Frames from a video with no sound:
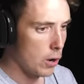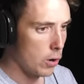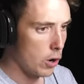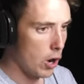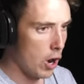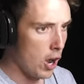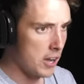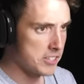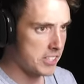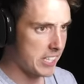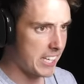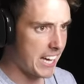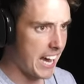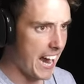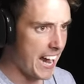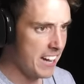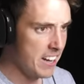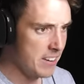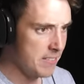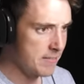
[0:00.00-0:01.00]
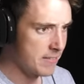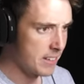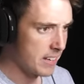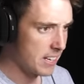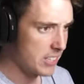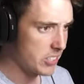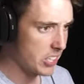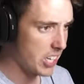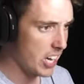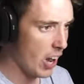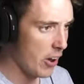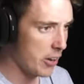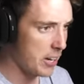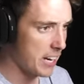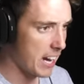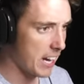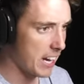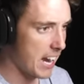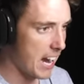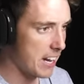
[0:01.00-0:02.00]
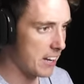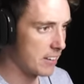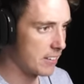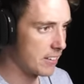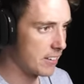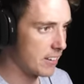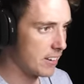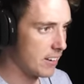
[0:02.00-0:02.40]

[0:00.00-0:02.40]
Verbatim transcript: Oh, it's a cannon. It's a coconut cannon.